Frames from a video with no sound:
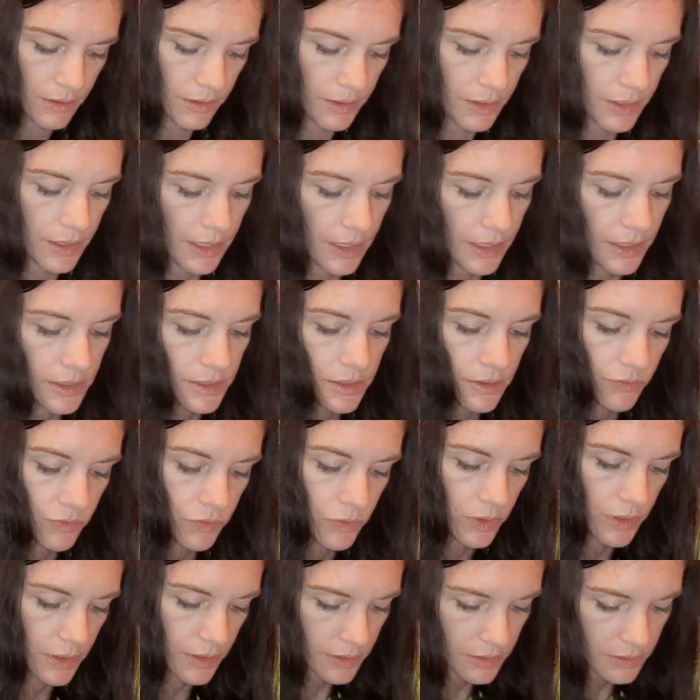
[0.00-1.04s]
The Ace of
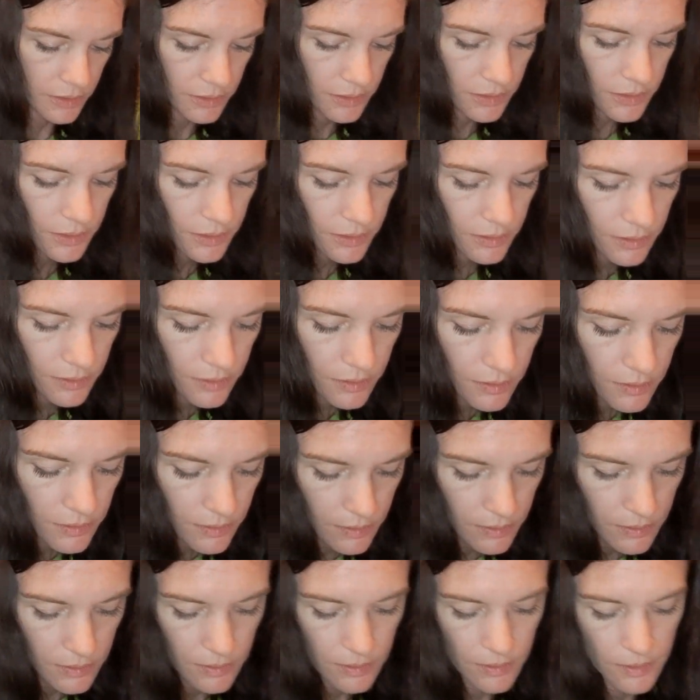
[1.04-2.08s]
Wands.
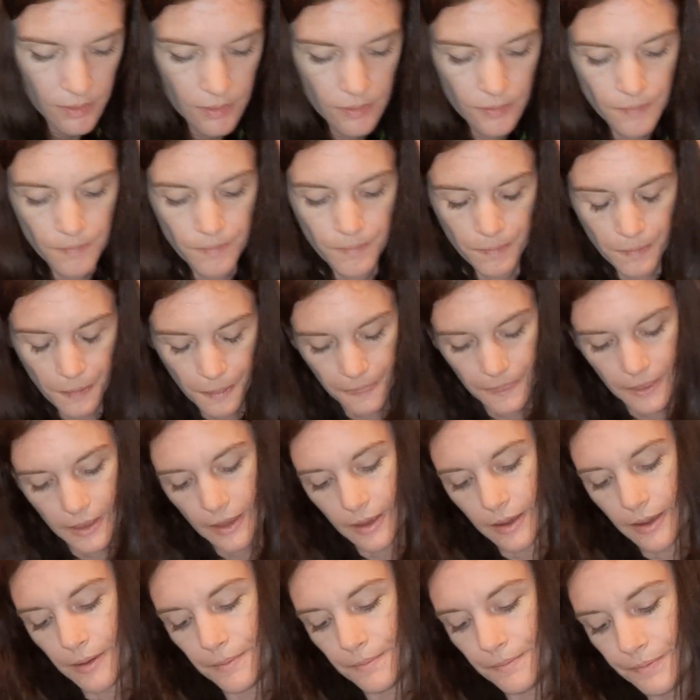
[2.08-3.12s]

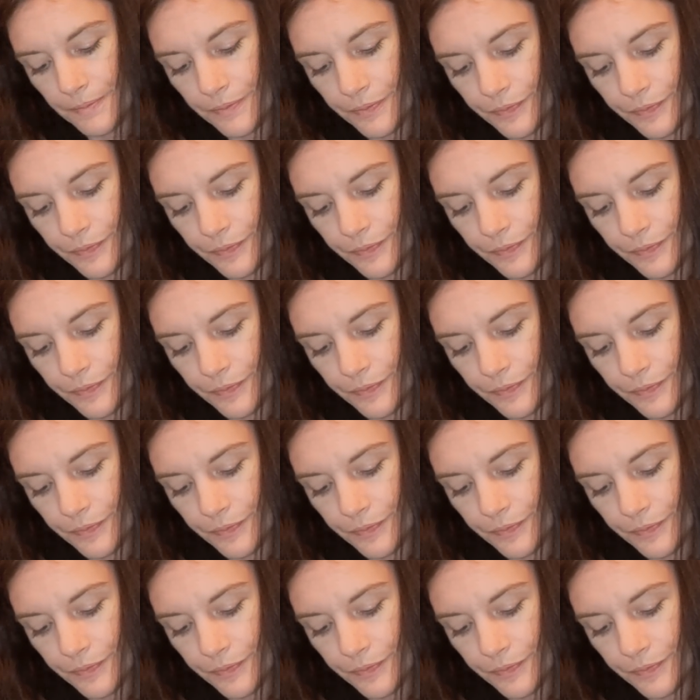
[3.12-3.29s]
Okay.